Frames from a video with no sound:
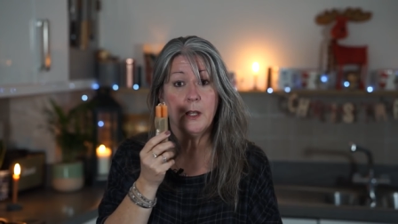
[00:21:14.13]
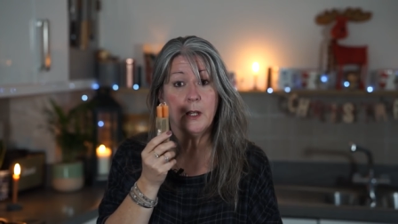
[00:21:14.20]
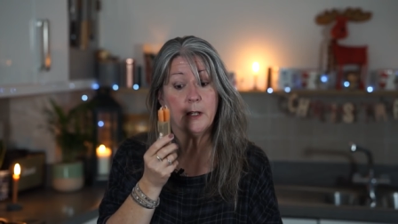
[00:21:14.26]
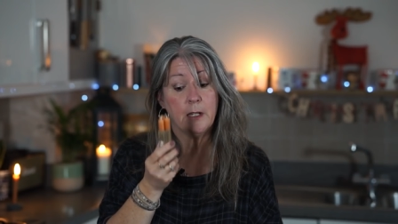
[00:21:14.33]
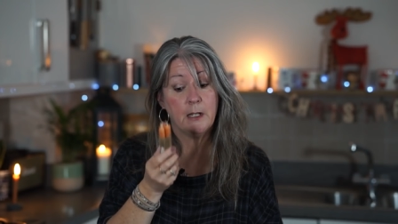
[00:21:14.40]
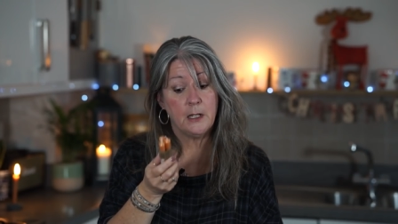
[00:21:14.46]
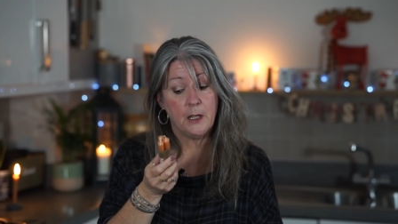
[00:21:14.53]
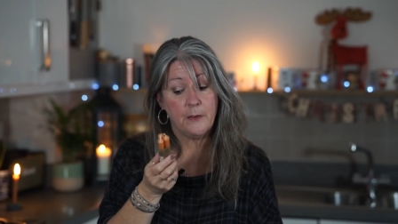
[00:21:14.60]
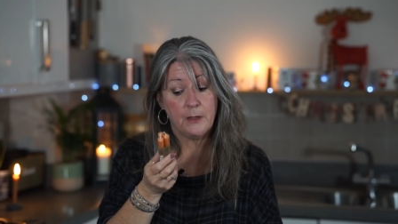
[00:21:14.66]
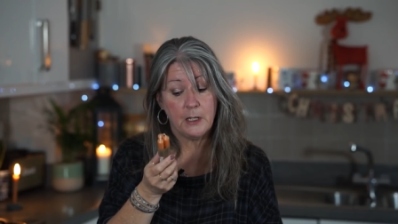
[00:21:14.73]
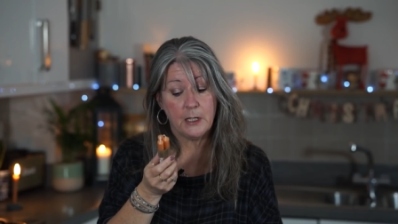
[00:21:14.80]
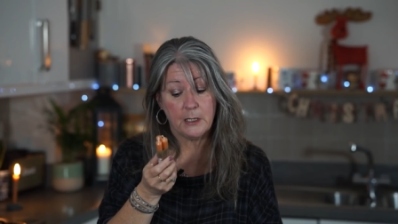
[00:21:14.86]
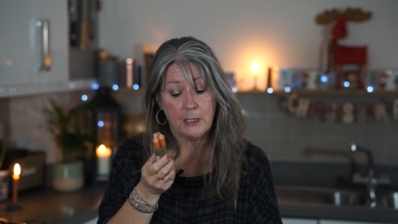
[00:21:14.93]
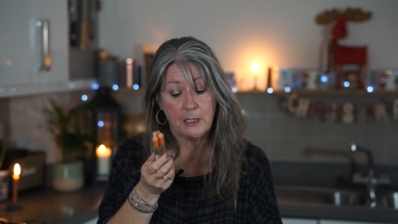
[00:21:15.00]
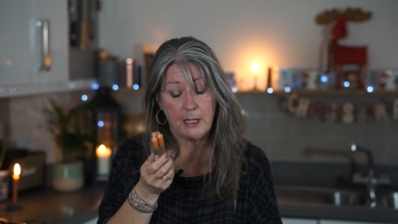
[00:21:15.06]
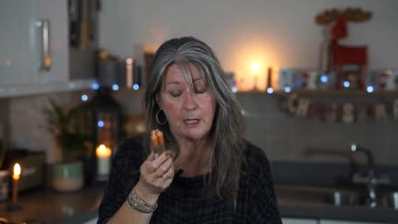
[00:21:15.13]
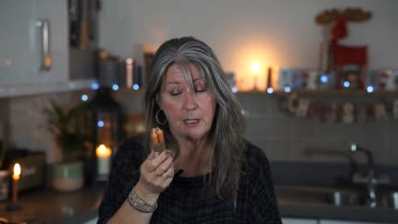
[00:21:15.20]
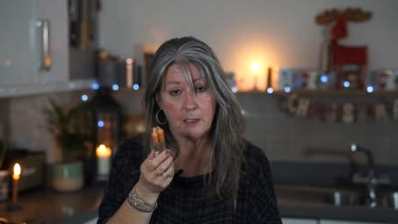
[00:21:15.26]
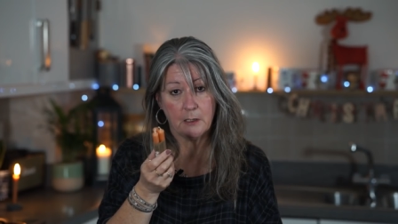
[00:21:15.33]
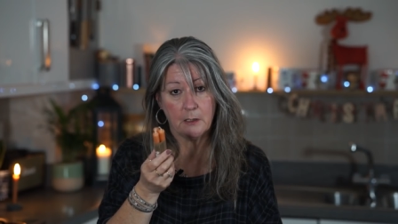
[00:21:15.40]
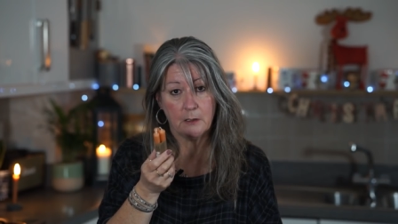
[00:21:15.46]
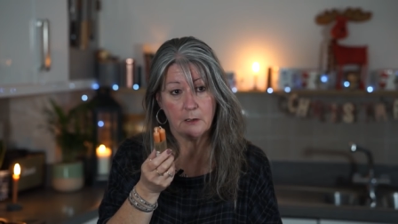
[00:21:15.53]
And another little
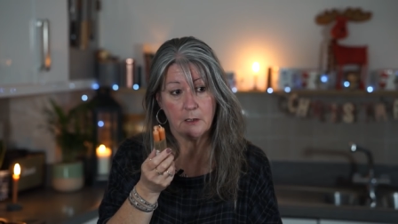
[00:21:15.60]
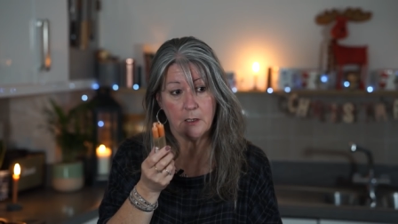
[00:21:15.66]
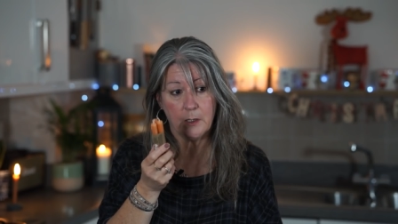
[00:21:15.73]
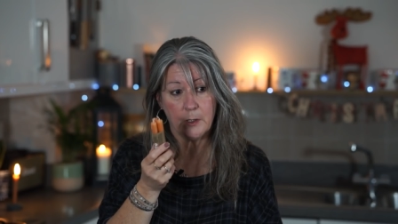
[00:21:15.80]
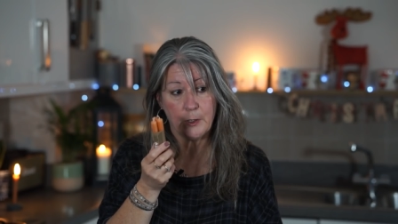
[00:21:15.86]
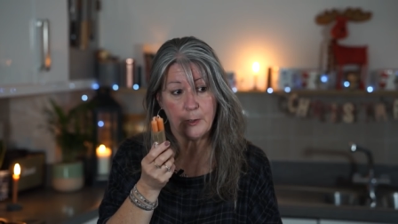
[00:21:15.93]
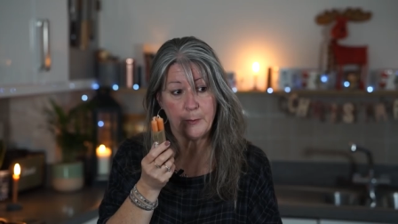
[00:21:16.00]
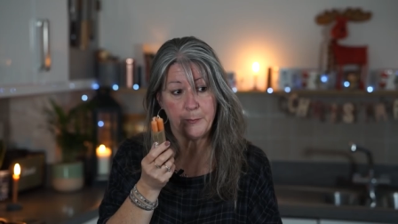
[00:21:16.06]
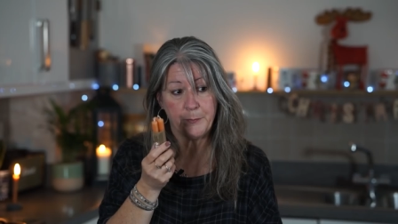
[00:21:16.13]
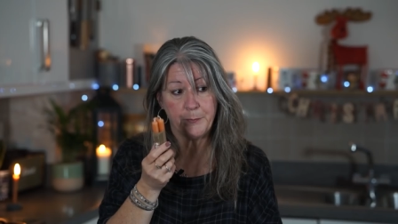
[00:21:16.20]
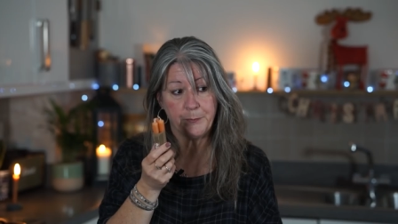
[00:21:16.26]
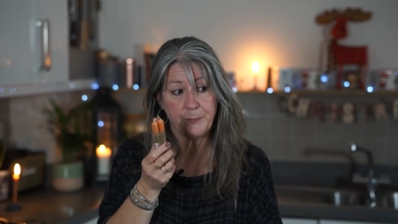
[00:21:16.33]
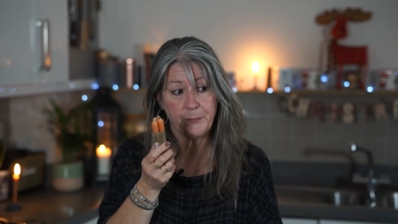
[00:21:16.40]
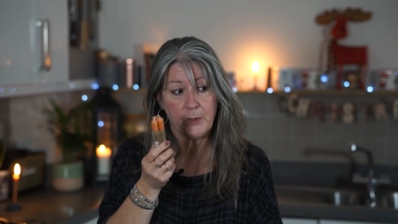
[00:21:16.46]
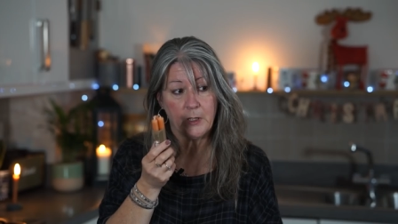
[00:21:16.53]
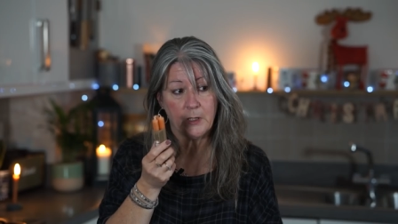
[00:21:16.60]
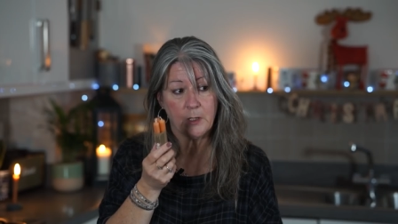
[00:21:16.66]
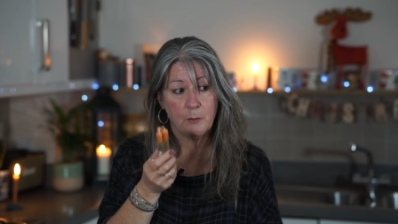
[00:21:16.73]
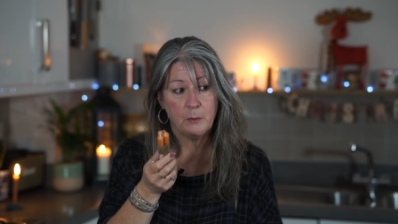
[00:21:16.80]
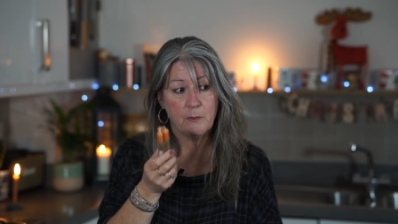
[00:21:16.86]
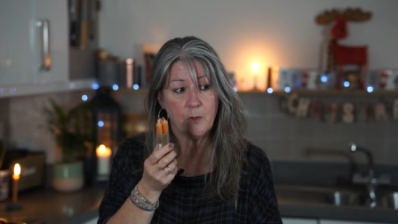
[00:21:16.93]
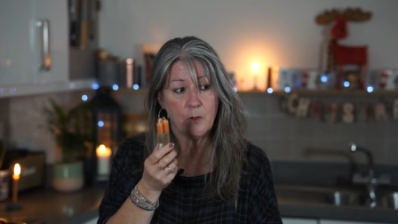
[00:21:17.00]
candle
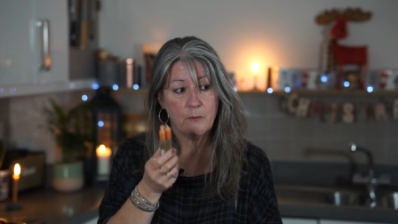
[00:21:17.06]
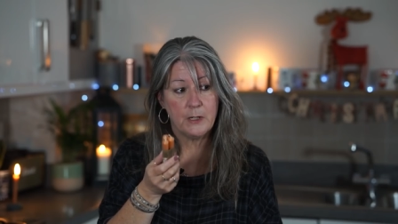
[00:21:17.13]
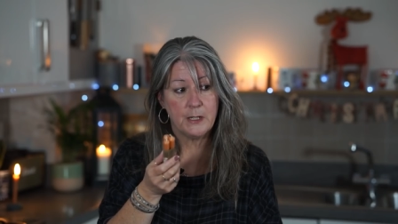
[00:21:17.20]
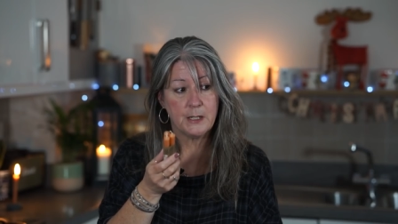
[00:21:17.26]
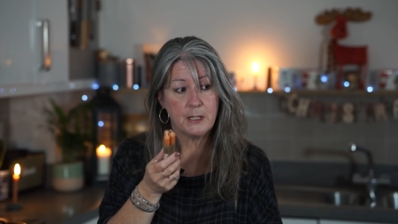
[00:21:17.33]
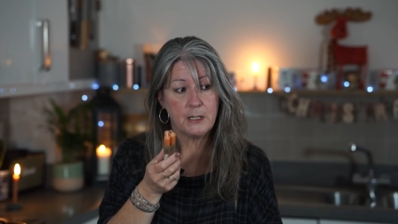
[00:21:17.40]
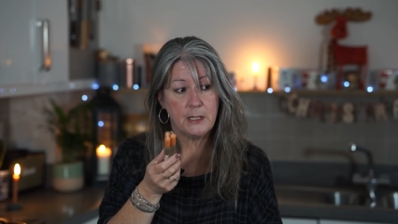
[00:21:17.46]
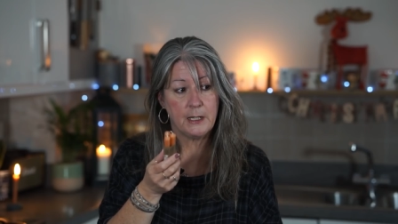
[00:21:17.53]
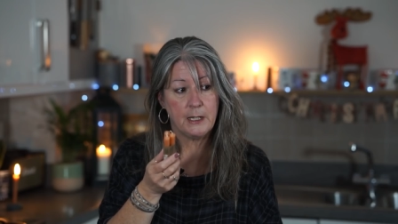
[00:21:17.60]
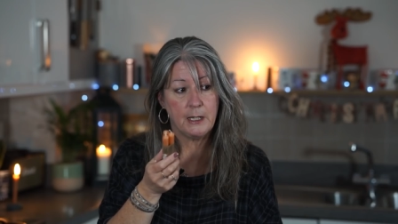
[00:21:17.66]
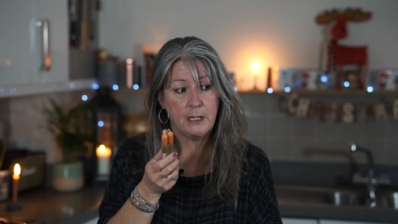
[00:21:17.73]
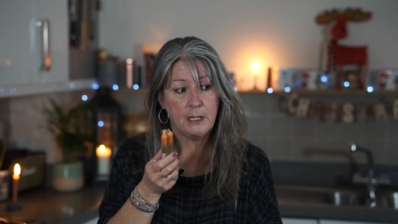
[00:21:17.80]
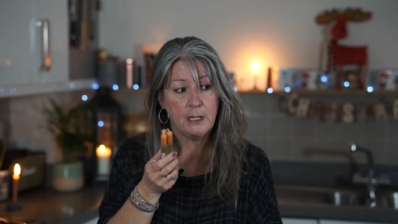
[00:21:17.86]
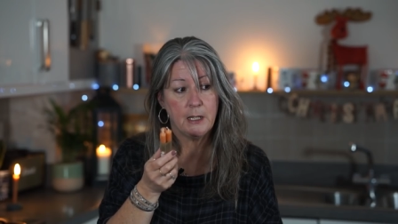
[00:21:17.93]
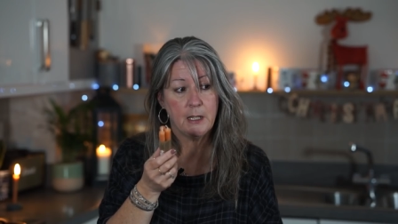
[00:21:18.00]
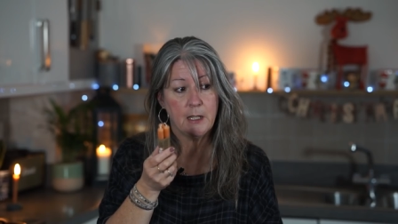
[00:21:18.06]
that we've got recently